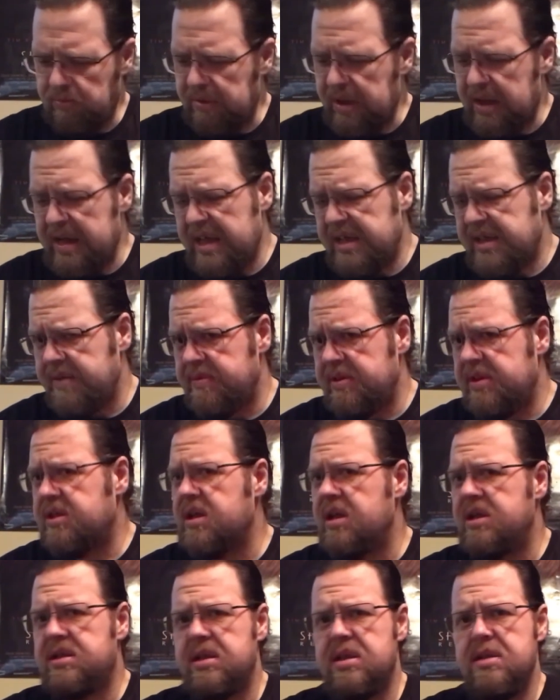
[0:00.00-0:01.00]
And as I've
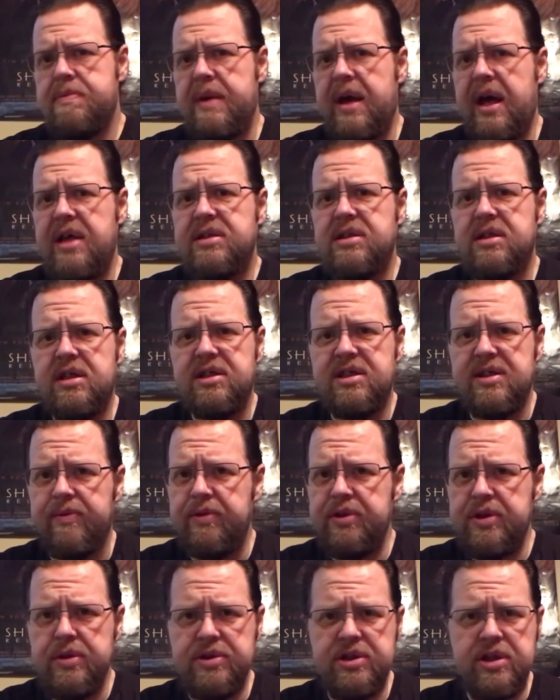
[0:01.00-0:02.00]
discussed in the past, because
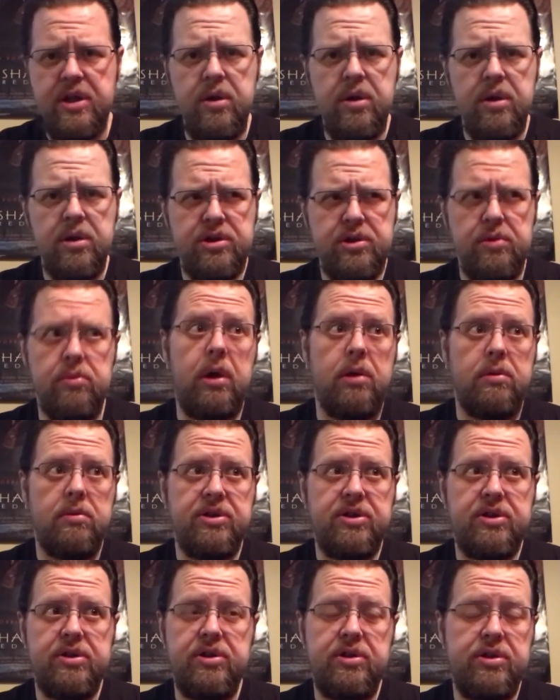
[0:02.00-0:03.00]
several years ago,
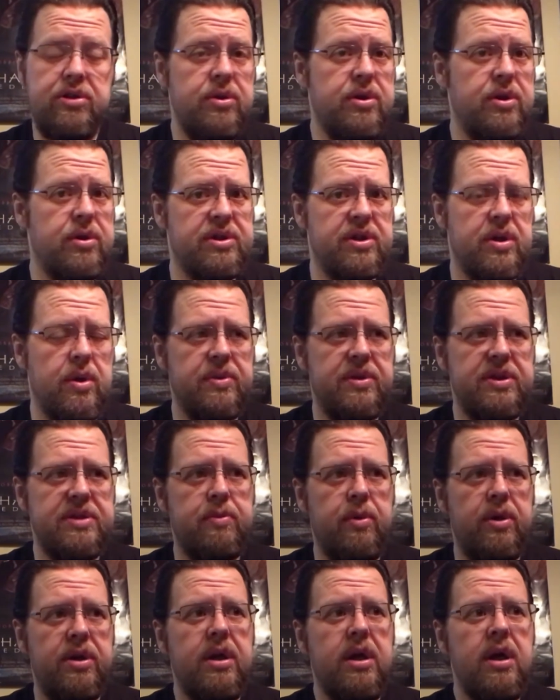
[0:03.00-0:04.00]
almost 2 years ago at this
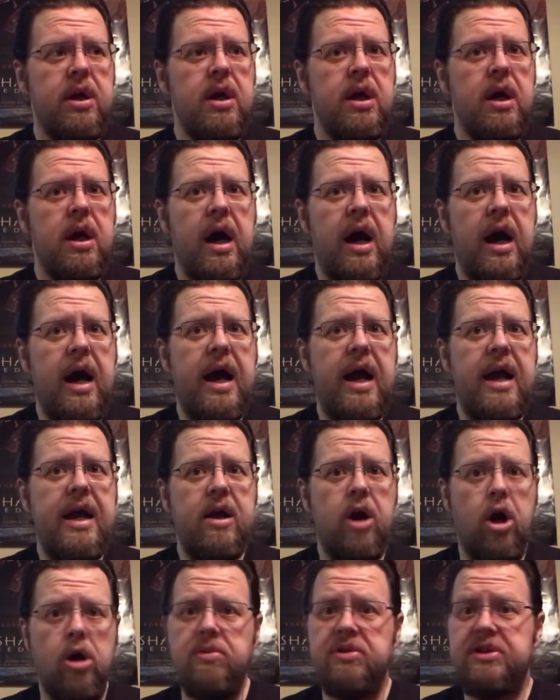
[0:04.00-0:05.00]
point, I
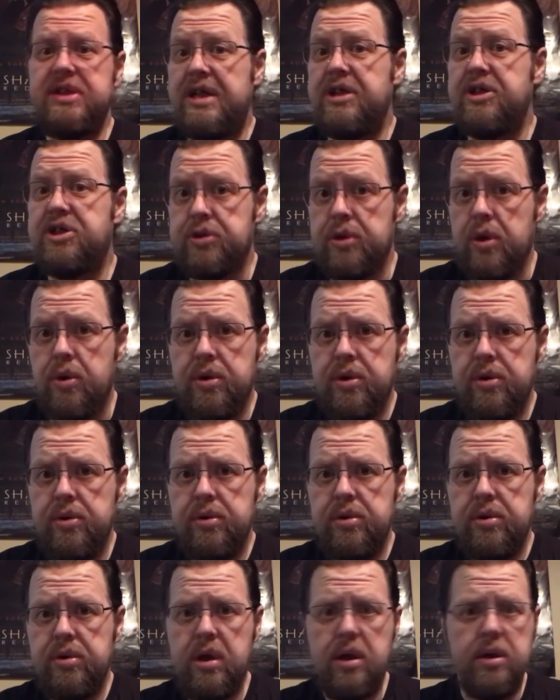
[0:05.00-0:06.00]
almost had a stroke.
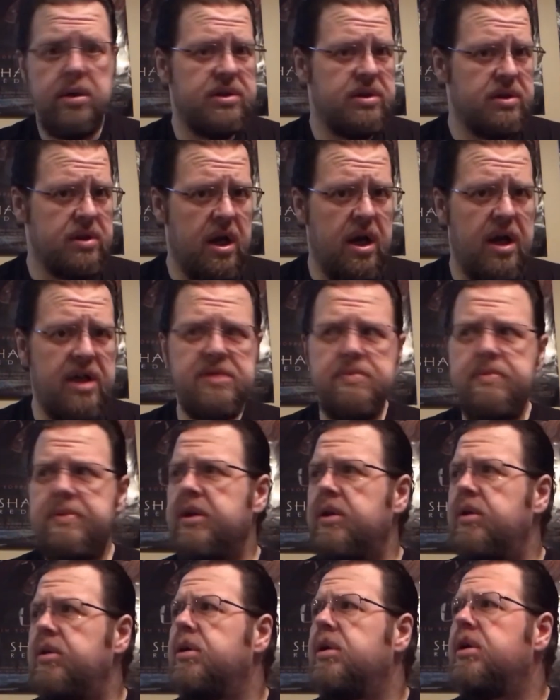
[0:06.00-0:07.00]
I was in the
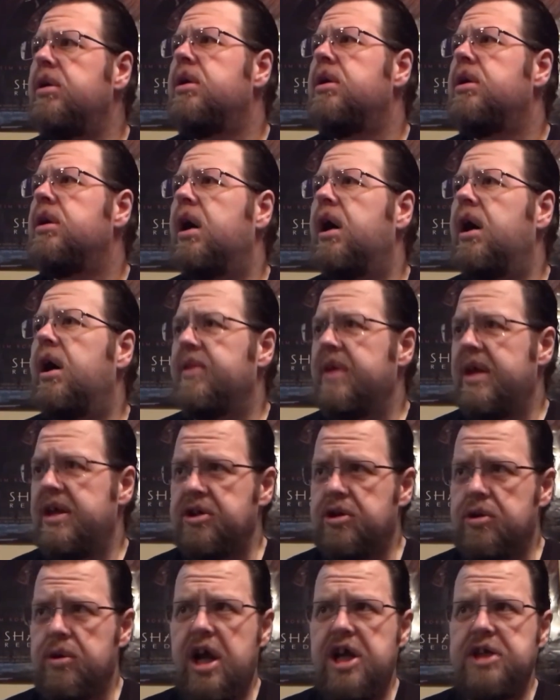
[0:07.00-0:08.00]
hospital. They had
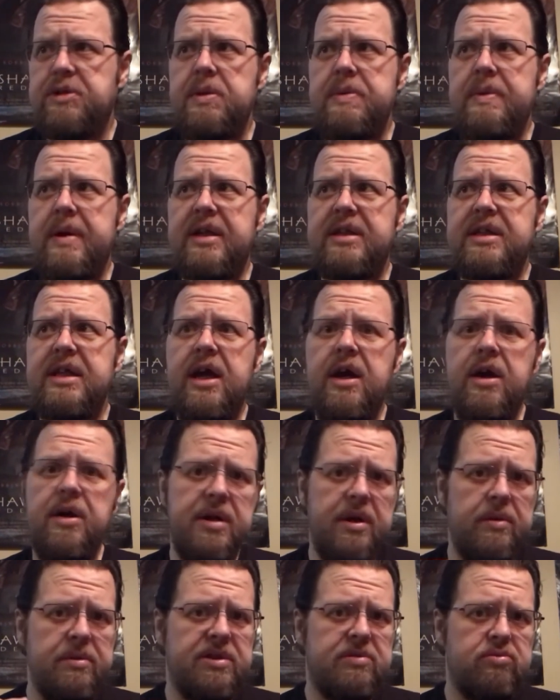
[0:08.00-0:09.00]
to crash me back down.
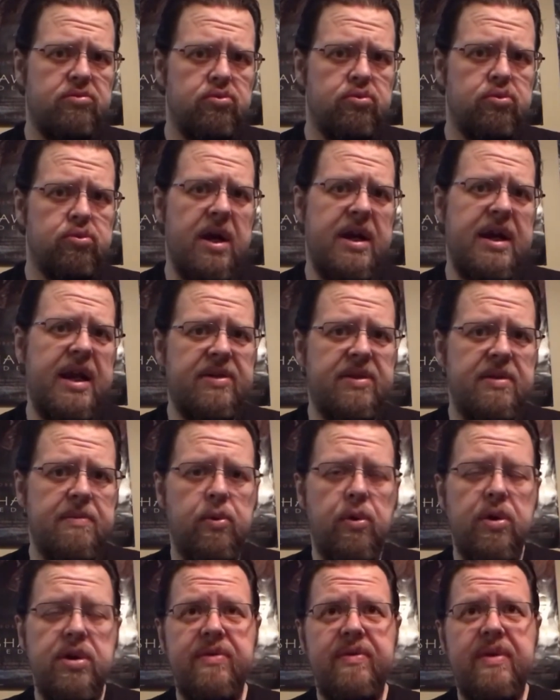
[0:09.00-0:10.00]
I was right at the
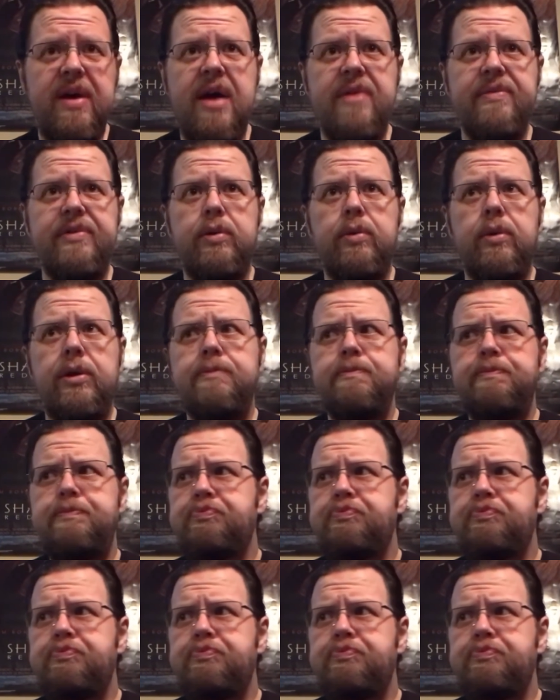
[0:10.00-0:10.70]
point of having one.